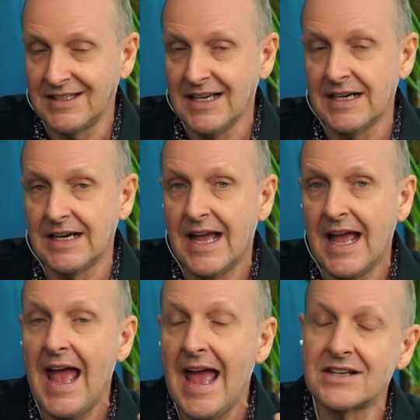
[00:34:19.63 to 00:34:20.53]
Yeah.
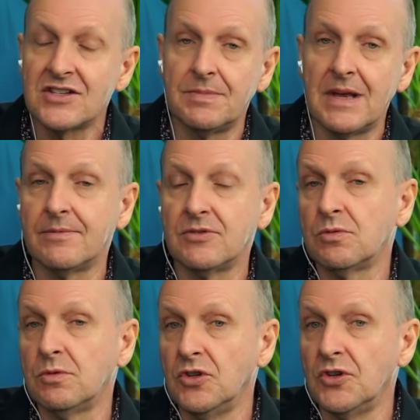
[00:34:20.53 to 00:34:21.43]
And to be able to
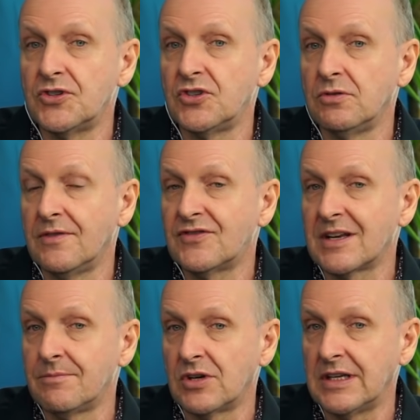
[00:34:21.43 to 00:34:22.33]
alert you if
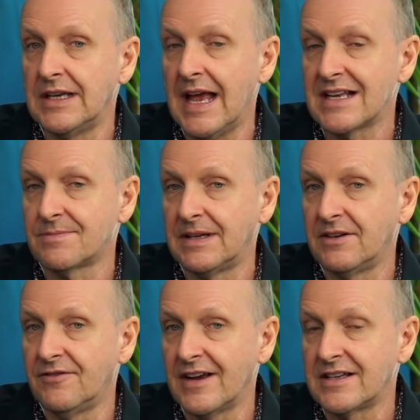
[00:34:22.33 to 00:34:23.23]
somebody has been
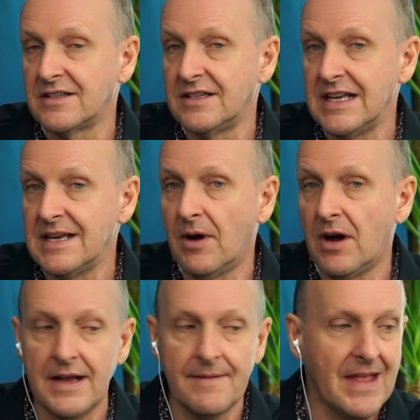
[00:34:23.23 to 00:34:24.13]
infected
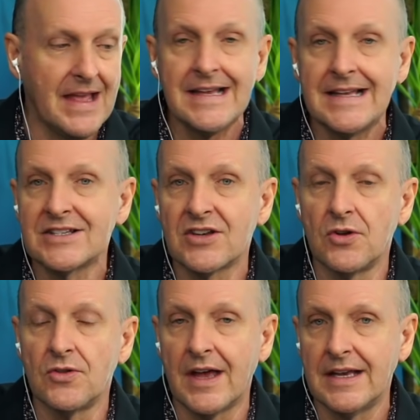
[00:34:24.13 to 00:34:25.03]
nearby so
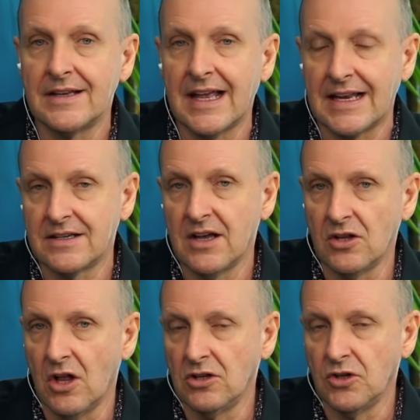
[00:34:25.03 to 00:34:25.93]
they can
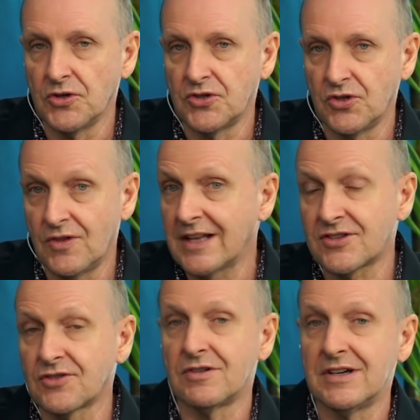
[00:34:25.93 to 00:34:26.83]
alert you. That's
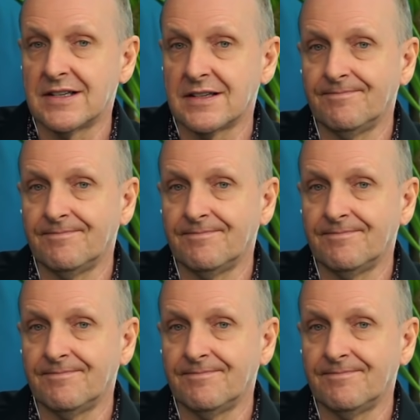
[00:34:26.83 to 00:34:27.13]
the reason.